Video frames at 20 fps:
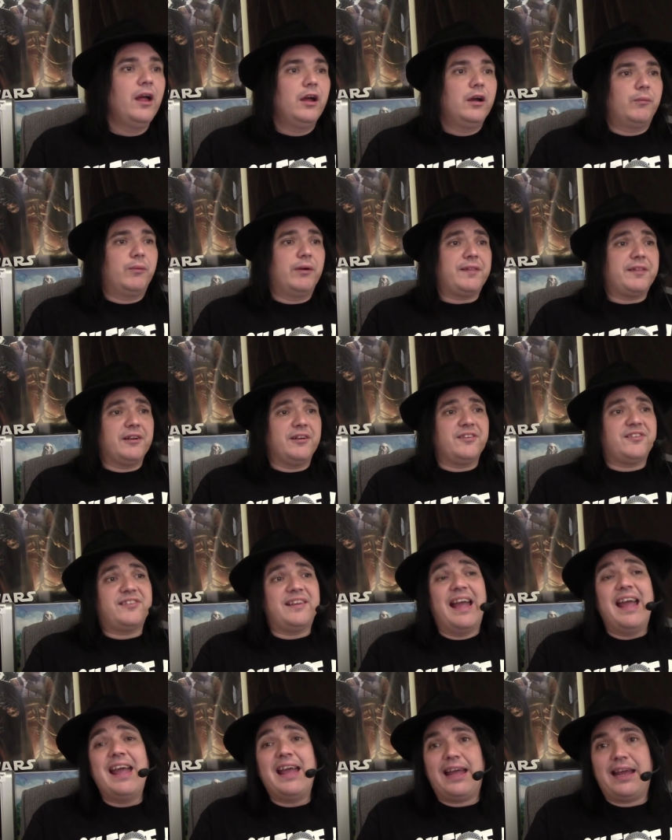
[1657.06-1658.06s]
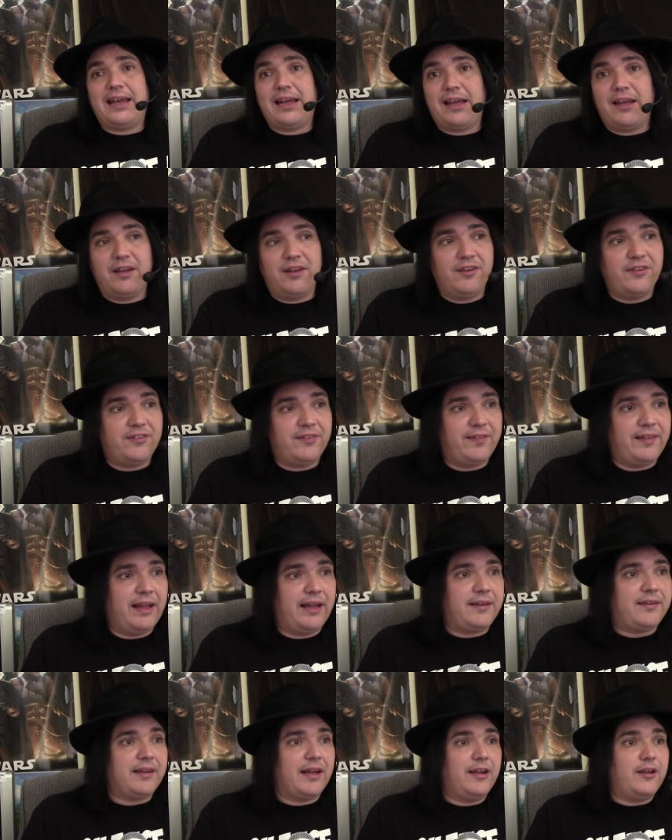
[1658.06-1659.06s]
What they're saying is
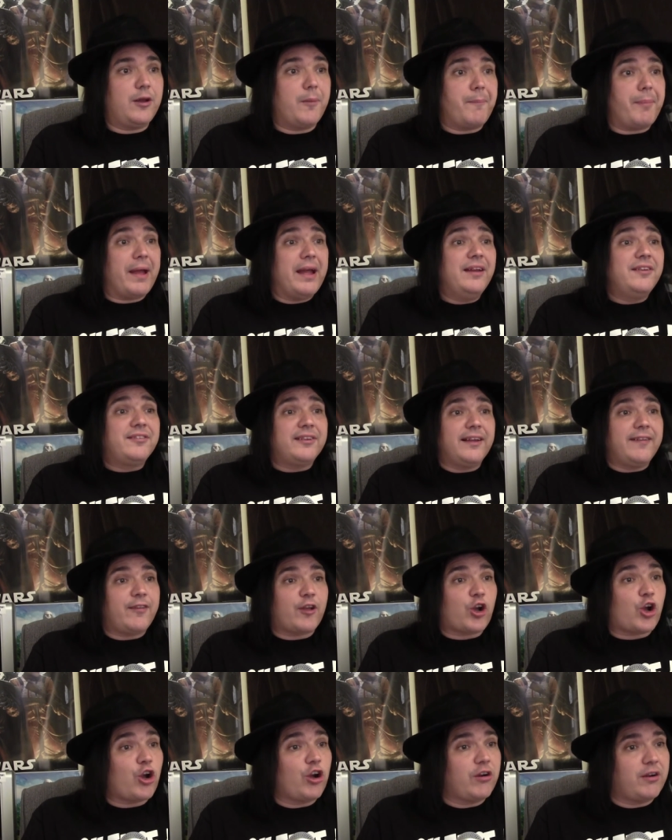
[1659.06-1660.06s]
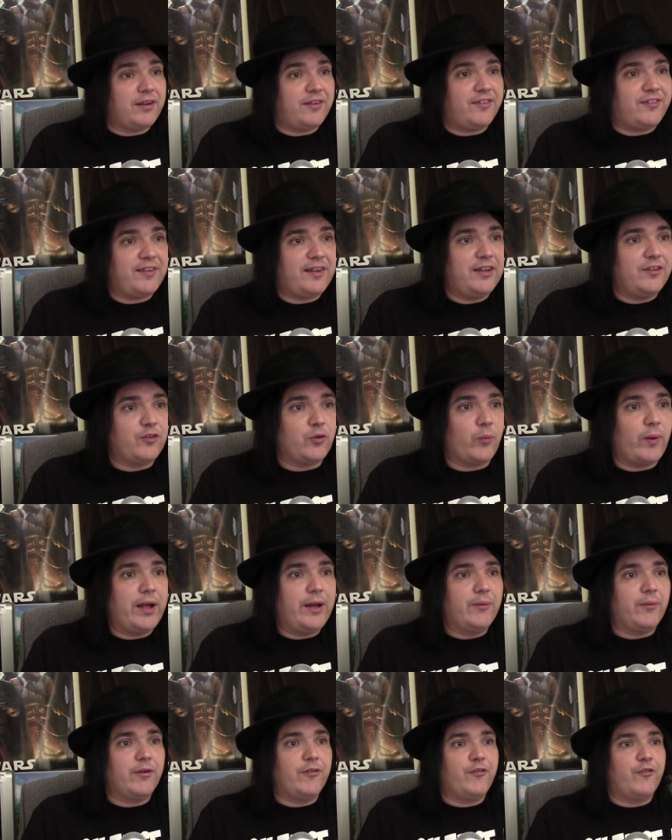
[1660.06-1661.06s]
that uh, debasing the currency is a way
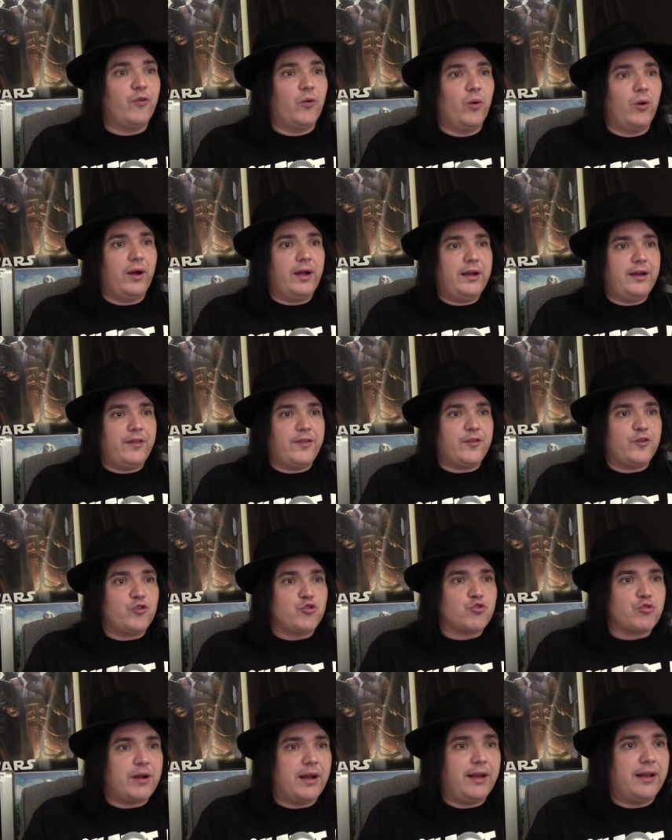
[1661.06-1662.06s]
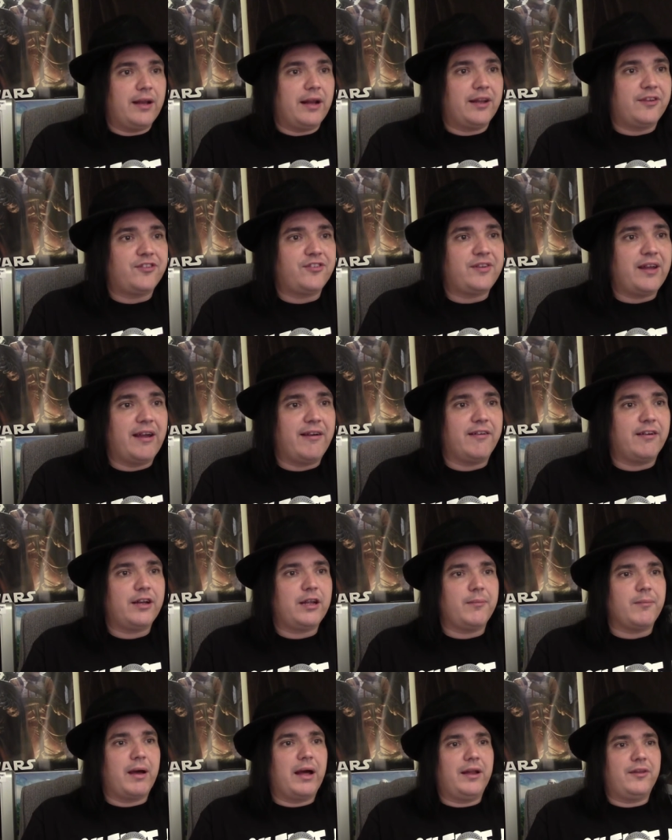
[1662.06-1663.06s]
to avoid the dreaded
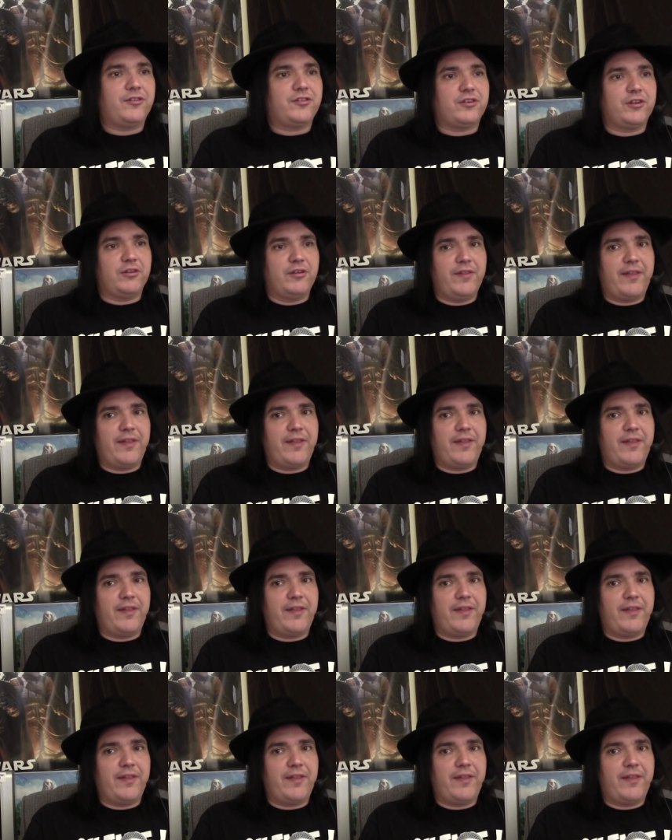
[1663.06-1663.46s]
austerity monster.